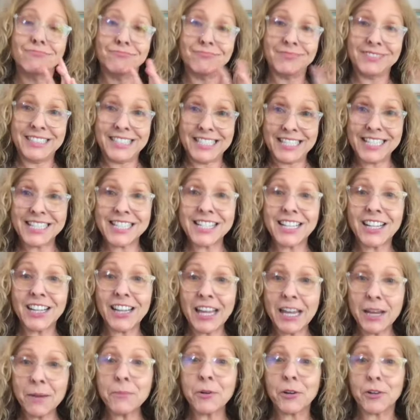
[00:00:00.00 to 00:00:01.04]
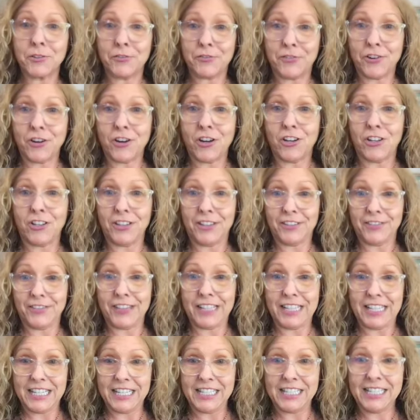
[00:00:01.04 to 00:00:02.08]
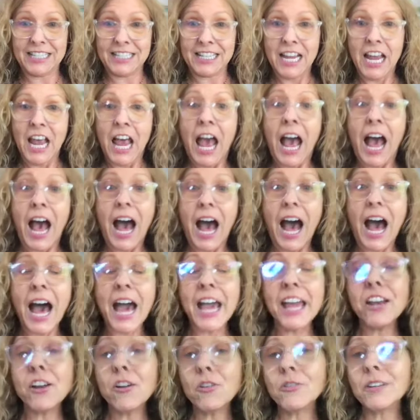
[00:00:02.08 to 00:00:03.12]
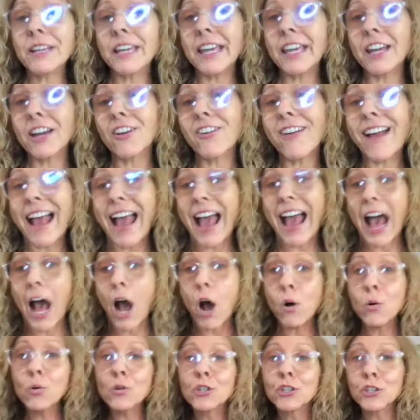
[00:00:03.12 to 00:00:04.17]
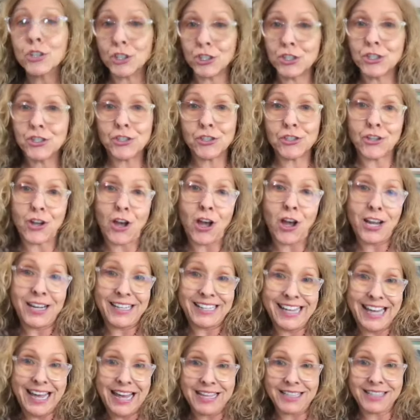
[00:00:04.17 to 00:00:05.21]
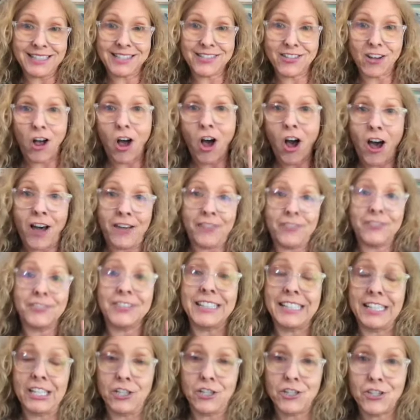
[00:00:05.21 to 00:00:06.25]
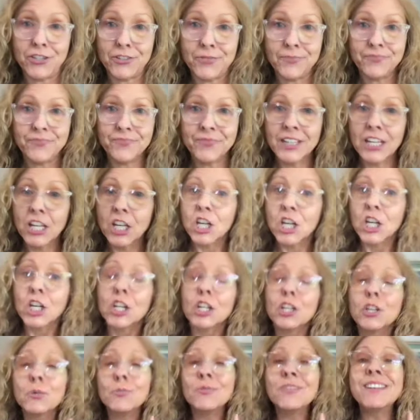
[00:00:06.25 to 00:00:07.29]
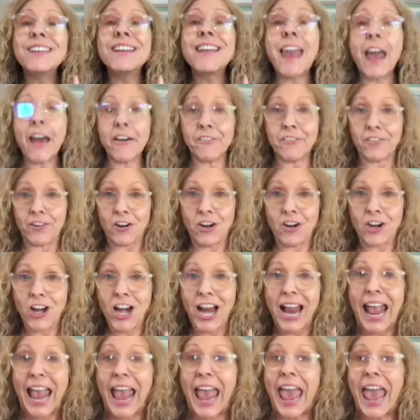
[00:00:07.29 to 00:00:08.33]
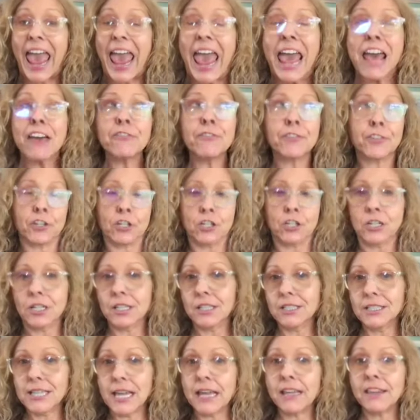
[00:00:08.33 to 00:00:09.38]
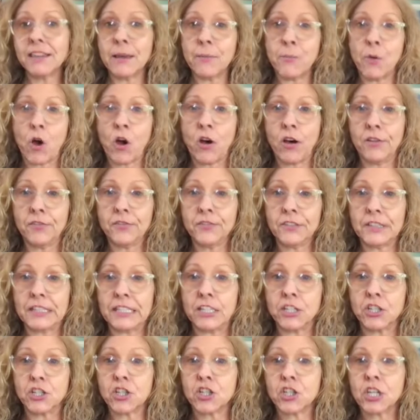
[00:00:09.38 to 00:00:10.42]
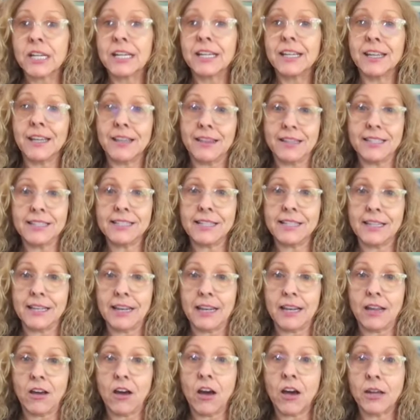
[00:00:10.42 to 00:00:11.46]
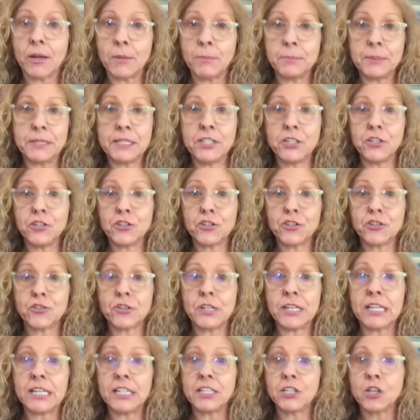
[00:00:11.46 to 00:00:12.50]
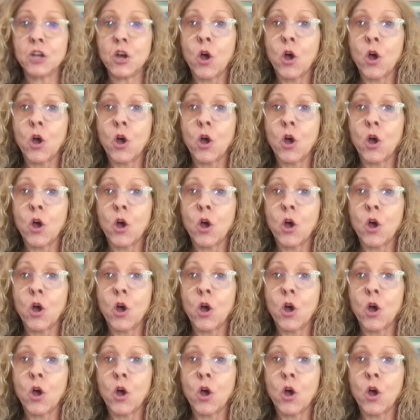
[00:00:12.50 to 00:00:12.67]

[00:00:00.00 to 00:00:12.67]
disclaimer for all of this. I don't care how good your dog gets off leash. You never, ever take them off leash in the city, on a busy street,